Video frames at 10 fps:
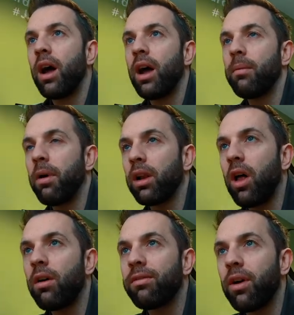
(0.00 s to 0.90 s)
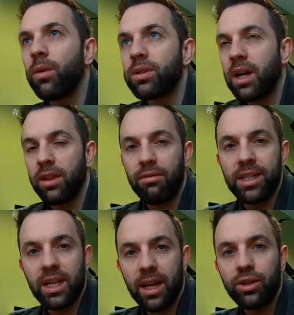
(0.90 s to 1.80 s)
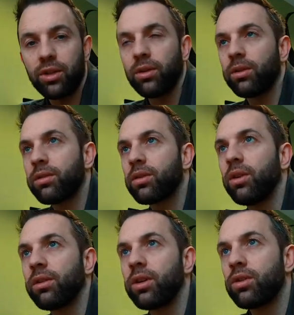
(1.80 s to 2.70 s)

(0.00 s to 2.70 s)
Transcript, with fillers: Um, a lot of those are the residential sort of